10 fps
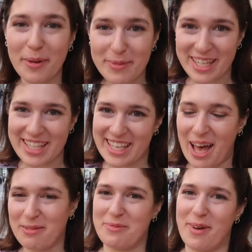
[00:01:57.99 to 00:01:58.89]
bumps into
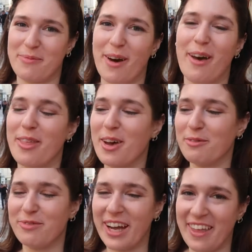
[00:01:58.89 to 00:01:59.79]
Captain Wentworth
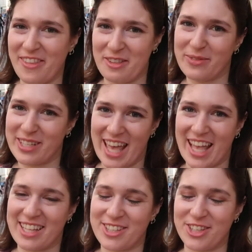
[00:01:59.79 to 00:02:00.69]
right at the novel's
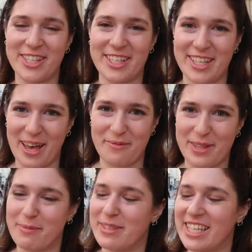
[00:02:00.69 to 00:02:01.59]
end, just in time
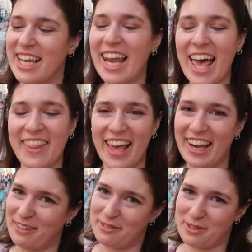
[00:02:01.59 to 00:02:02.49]
for them to declare
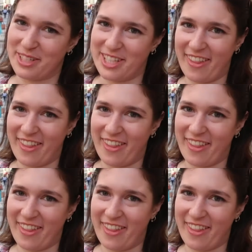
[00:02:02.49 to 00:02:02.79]
their love to each